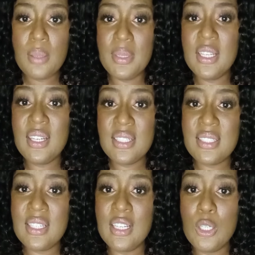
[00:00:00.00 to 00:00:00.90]
because
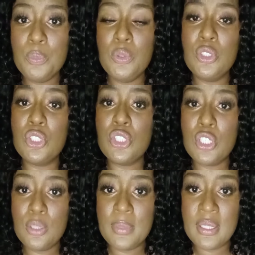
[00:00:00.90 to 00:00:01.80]
it'll help you
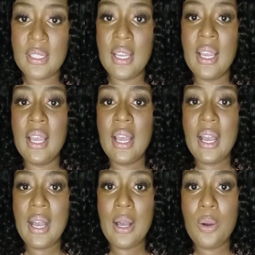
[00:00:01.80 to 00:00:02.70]
determine
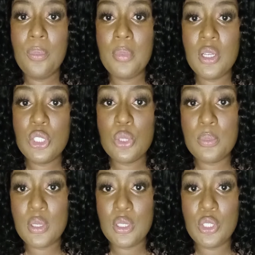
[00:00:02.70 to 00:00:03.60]
how much
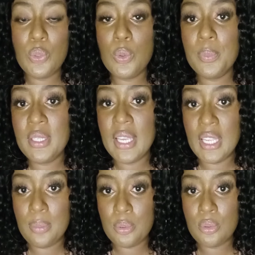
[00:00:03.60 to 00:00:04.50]
money you will be
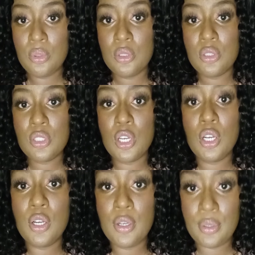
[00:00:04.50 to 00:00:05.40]
able to
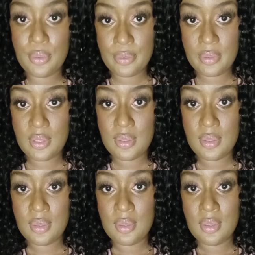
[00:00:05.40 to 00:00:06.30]
earn.
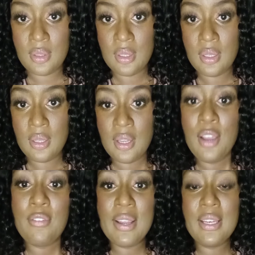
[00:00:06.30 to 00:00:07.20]

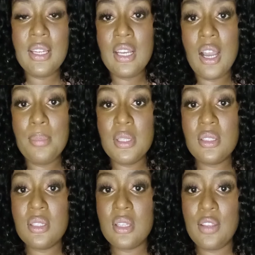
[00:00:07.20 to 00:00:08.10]
Write in the
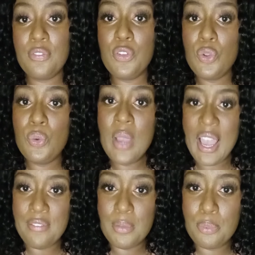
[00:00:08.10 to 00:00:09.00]
comments if you
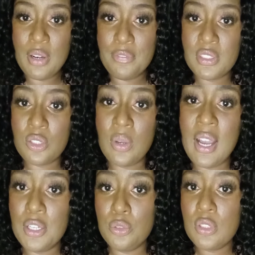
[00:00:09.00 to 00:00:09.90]
have a preference on
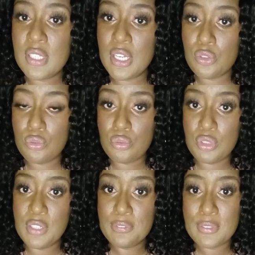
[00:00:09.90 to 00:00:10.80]
how you schedule
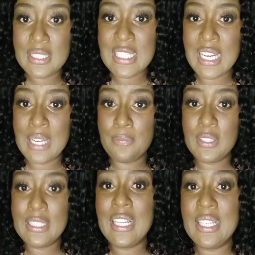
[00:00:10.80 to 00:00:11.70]
your free time for
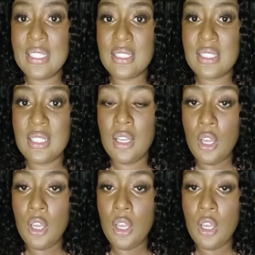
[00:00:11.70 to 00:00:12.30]
clients.